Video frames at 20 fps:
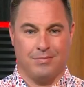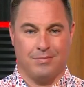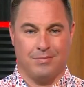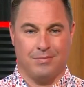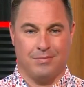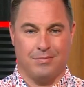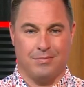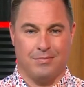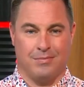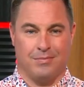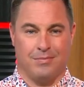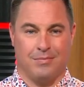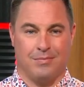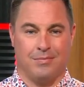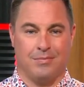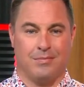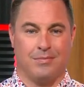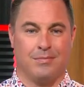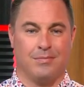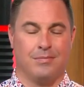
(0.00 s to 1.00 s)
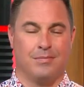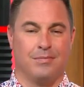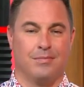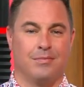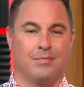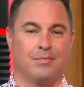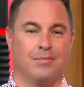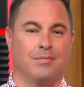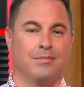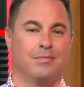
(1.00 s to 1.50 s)

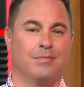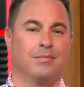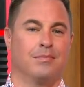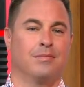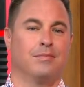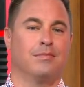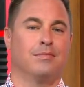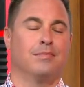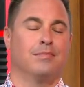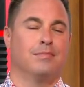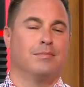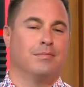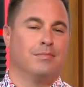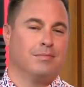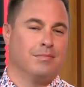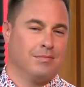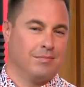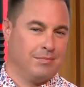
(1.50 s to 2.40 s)
[no speech]